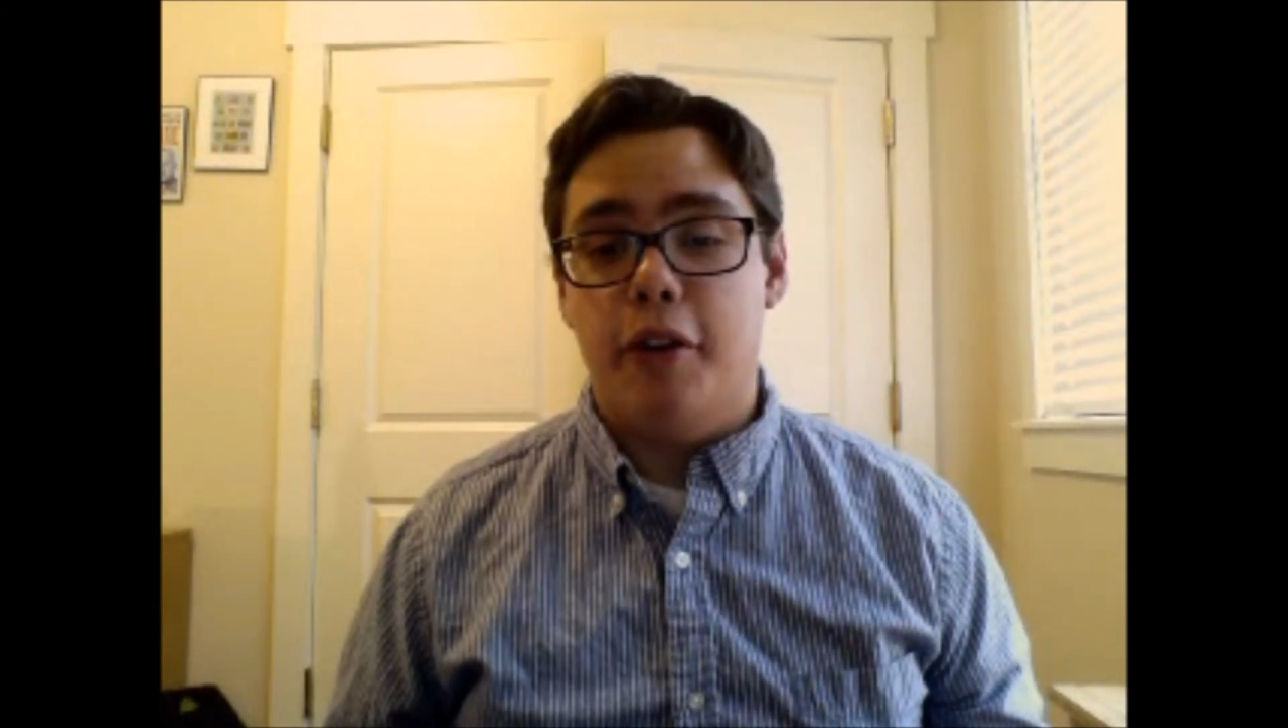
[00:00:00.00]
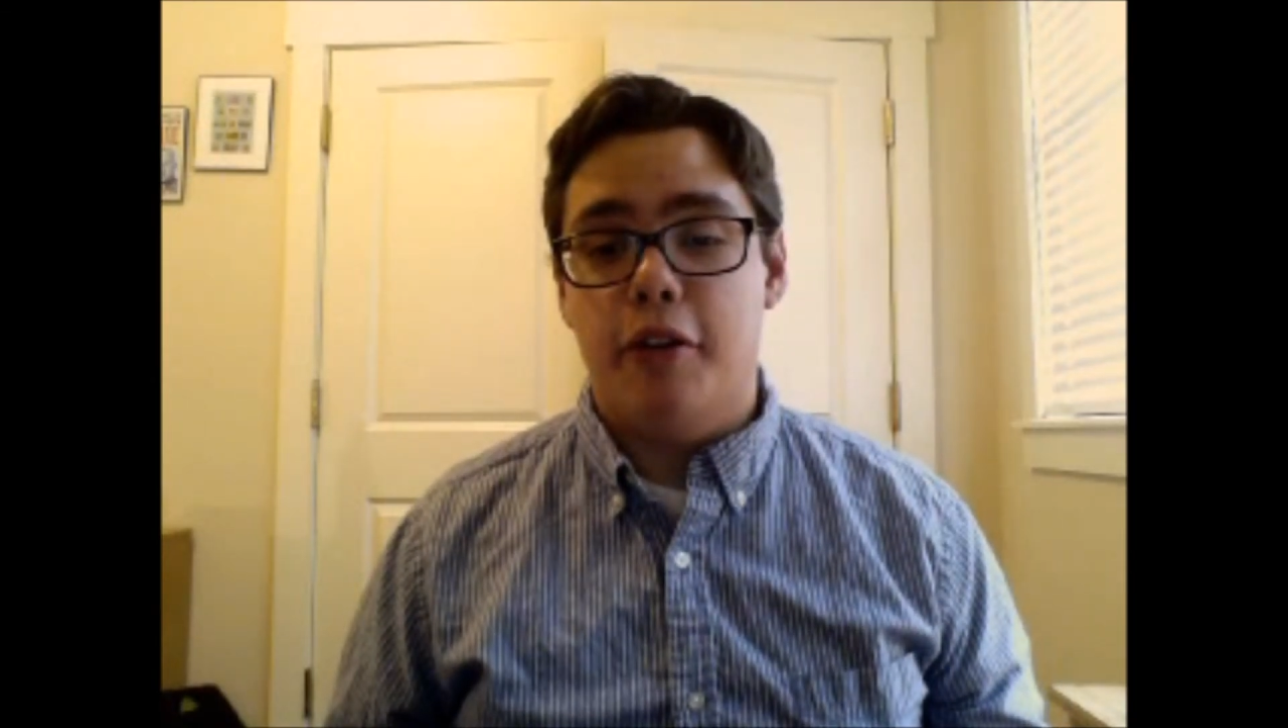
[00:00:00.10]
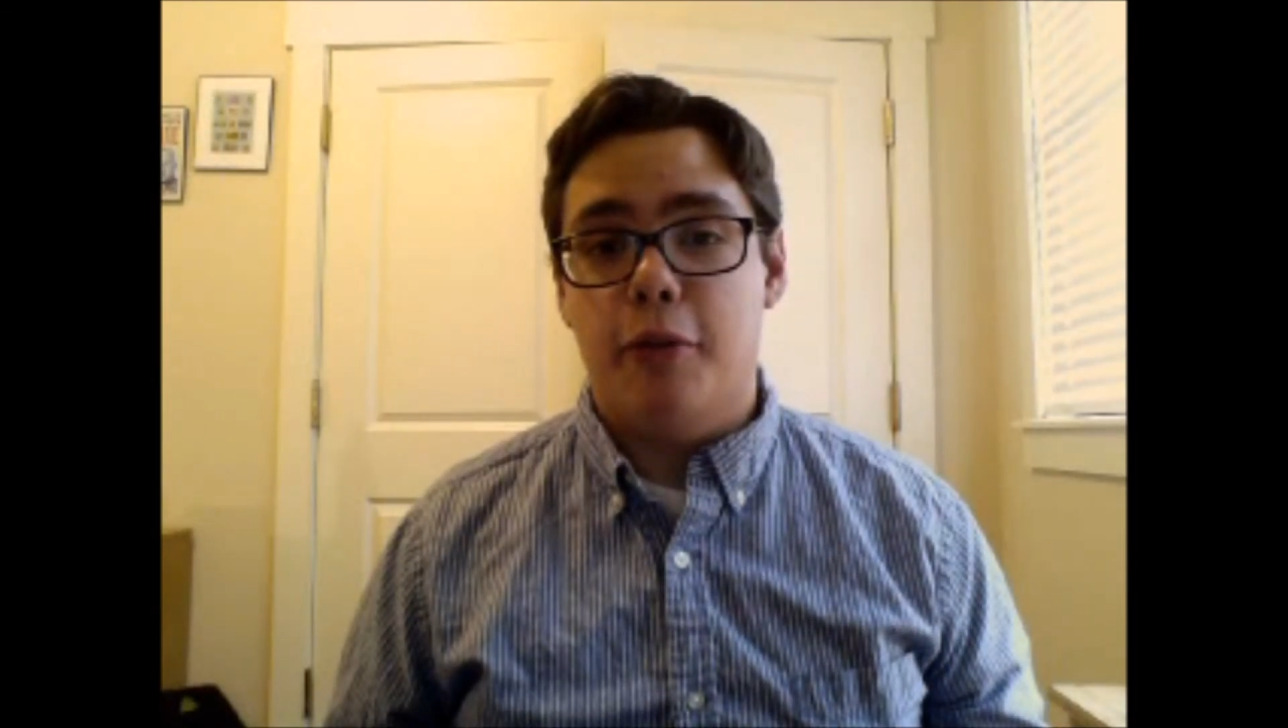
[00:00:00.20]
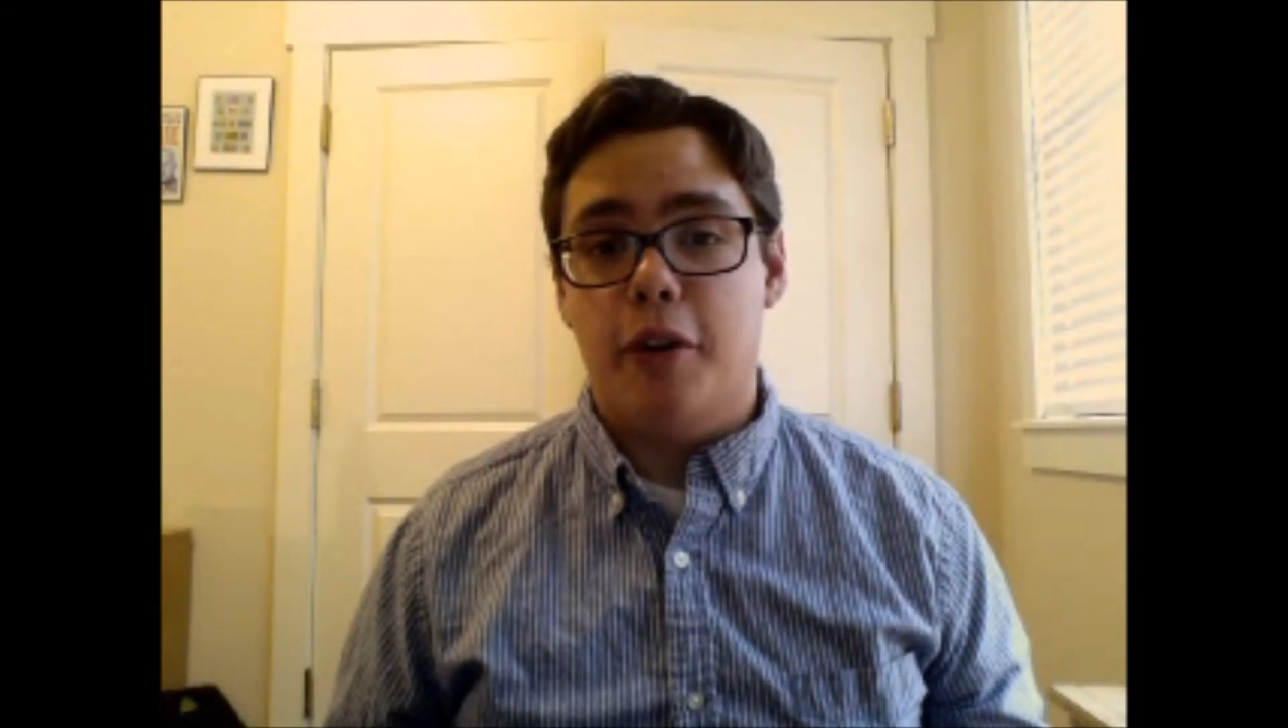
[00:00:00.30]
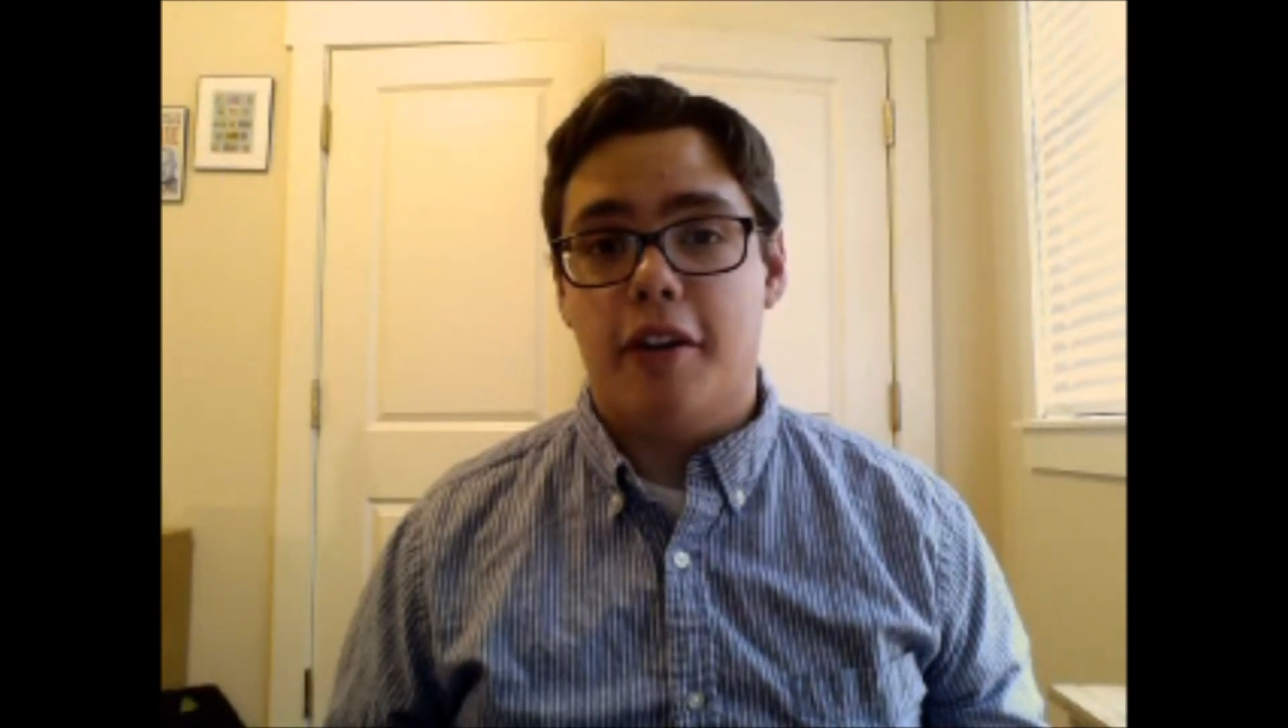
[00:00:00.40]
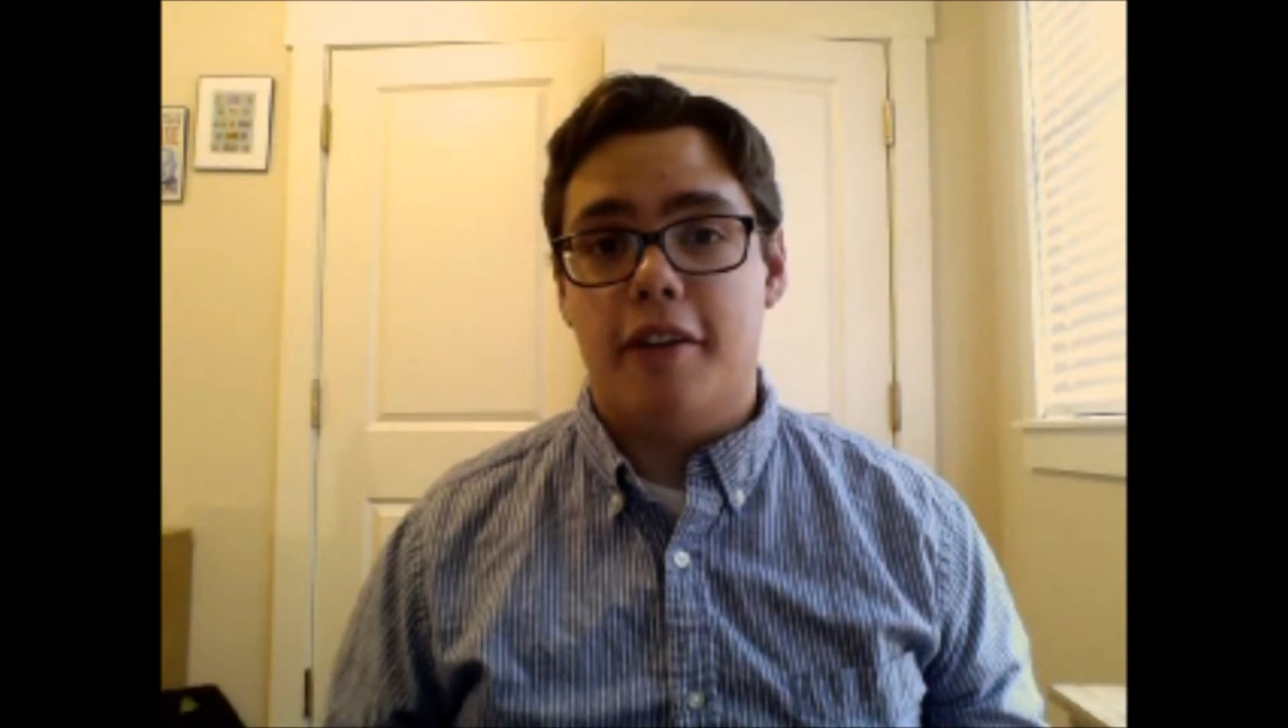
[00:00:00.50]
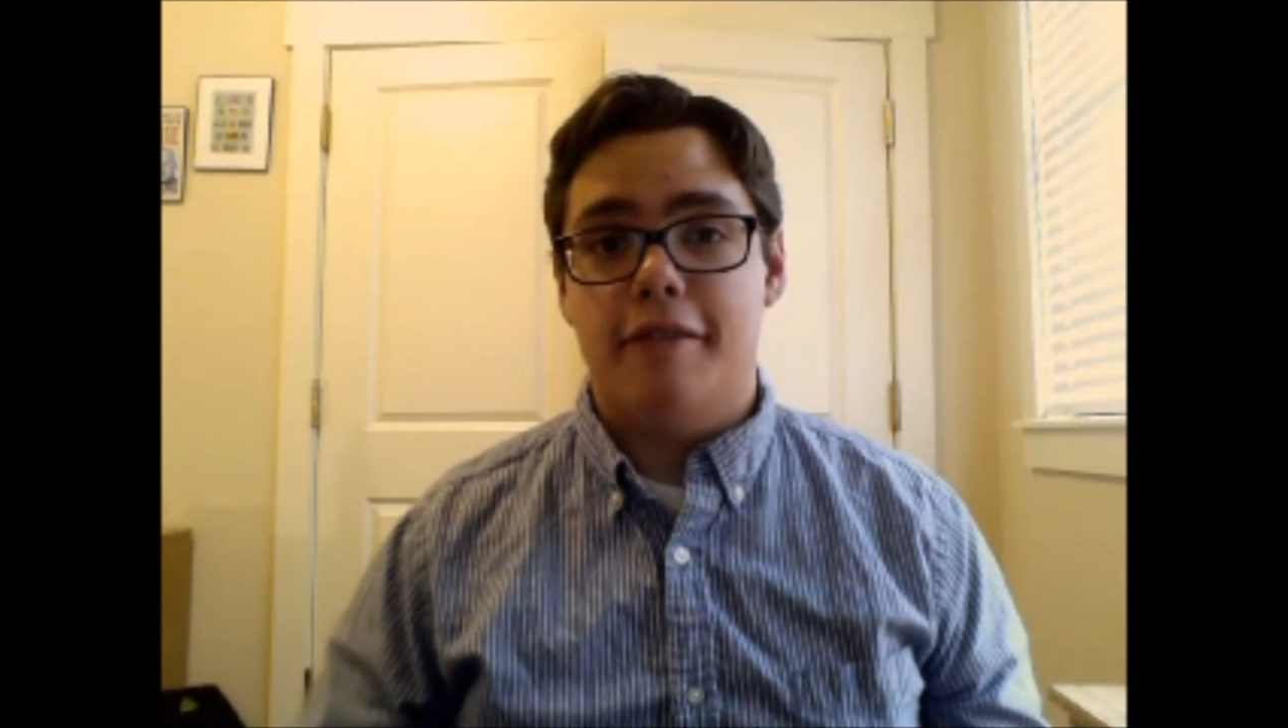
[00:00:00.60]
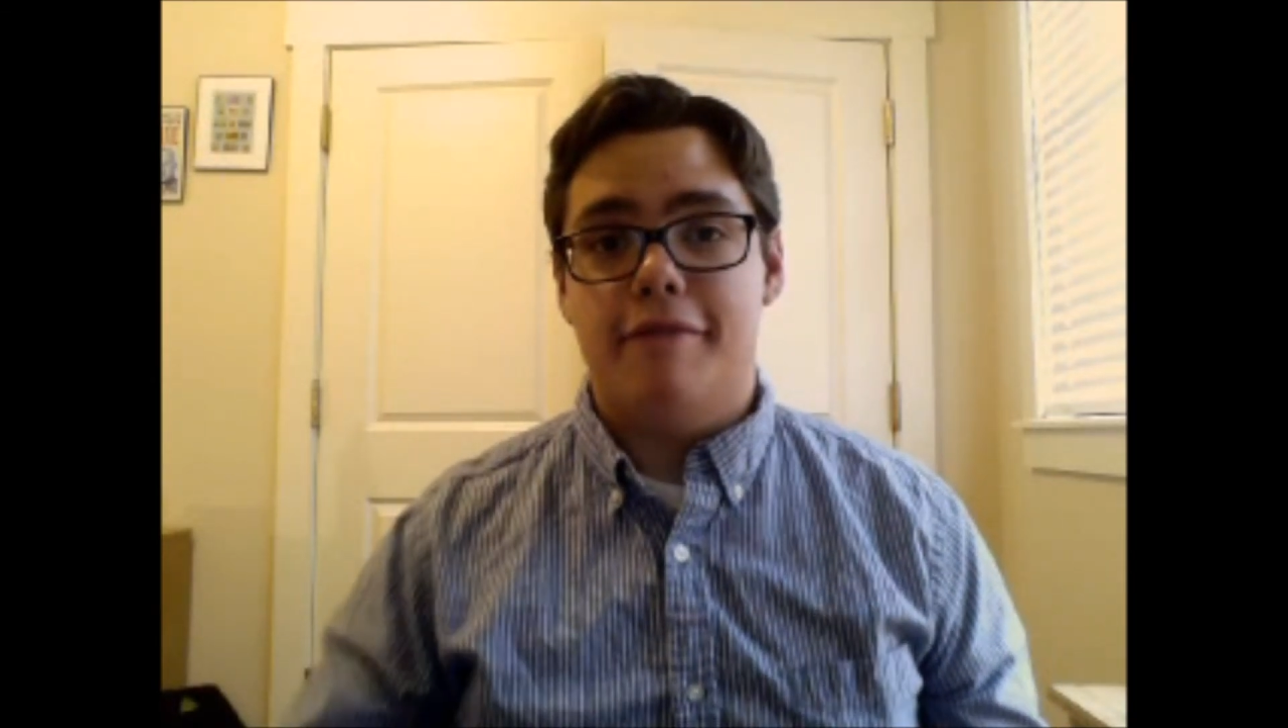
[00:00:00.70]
good work.